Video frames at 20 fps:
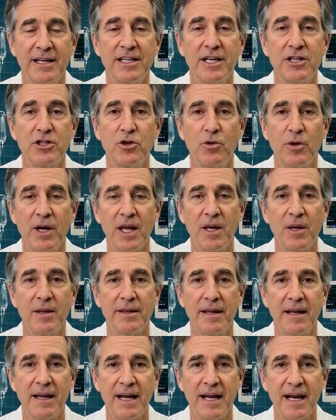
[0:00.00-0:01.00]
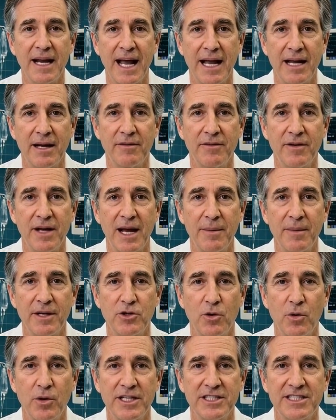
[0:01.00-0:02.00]
tissue health and
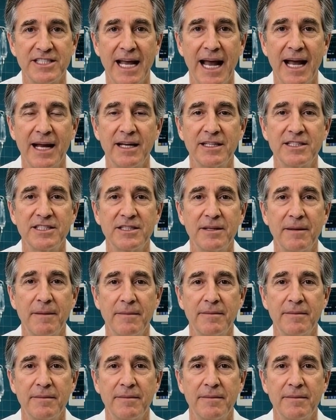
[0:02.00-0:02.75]
inflammatory status.